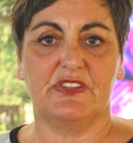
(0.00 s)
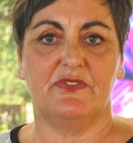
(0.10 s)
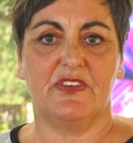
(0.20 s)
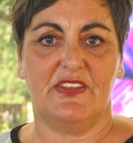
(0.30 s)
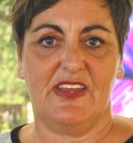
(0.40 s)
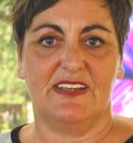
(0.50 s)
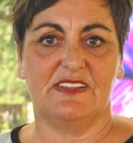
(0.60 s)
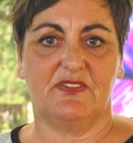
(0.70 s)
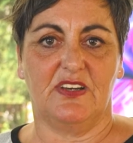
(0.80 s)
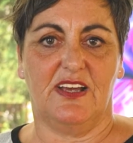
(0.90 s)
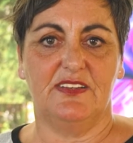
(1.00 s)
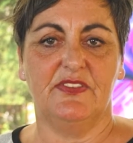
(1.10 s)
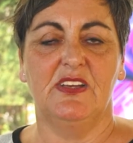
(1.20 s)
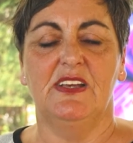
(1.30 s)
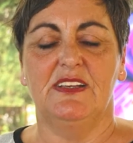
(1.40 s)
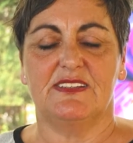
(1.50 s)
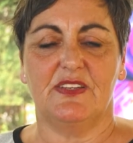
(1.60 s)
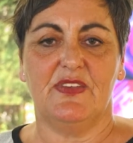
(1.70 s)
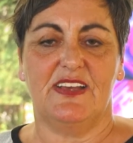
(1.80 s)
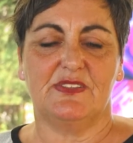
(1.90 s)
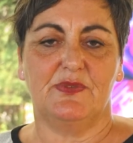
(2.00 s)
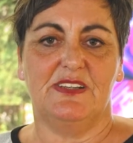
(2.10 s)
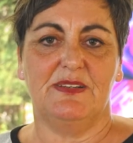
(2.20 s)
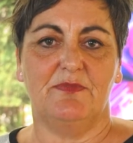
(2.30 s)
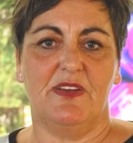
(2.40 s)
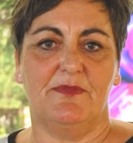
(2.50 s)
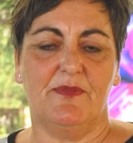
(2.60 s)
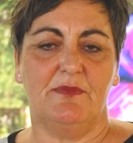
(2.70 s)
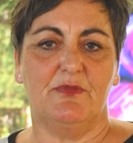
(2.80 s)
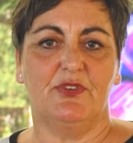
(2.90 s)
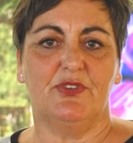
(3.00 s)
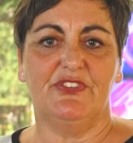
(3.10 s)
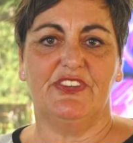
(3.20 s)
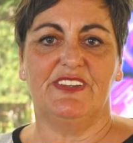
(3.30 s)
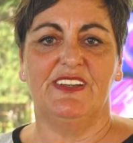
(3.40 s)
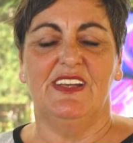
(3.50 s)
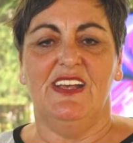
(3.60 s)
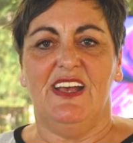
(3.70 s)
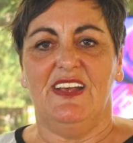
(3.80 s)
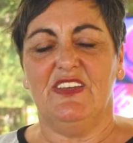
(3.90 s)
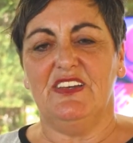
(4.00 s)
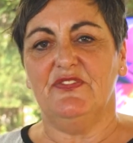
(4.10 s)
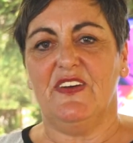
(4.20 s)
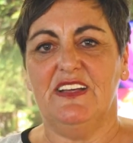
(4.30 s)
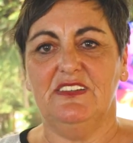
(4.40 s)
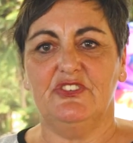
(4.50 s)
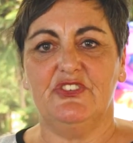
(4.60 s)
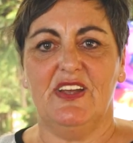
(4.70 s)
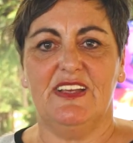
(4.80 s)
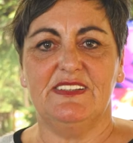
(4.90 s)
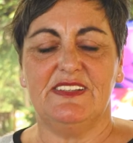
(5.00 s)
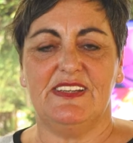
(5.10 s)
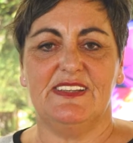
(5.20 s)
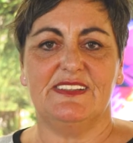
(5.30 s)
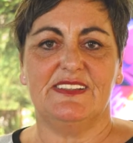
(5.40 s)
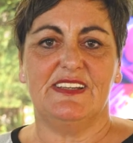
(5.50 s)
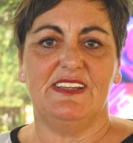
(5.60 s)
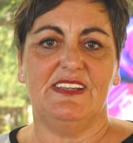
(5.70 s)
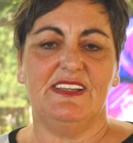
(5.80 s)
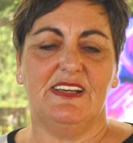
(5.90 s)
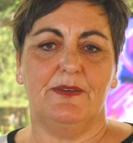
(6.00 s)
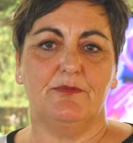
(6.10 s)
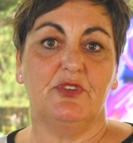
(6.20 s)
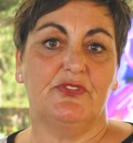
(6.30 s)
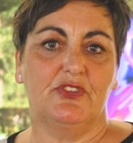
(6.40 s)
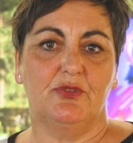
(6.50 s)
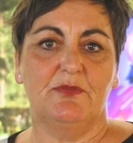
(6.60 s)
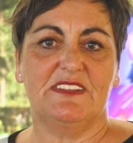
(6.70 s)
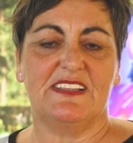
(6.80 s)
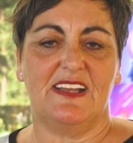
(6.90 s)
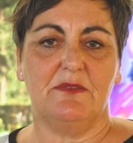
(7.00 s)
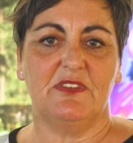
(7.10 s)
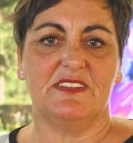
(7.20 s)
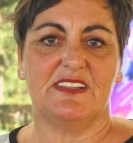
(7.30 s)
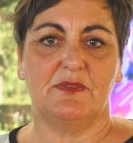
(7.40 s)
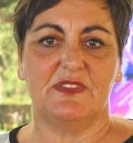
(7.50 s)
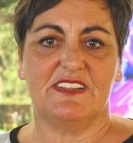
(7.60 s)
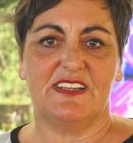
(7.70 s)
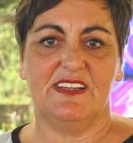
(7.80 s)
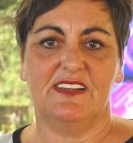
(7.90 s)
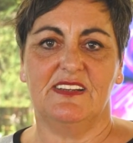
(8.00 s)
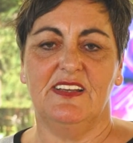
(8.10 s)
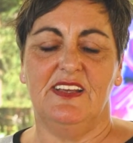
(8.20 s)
of at the end of life. So that's really important. And then a final trend is the performance elements that we're seeing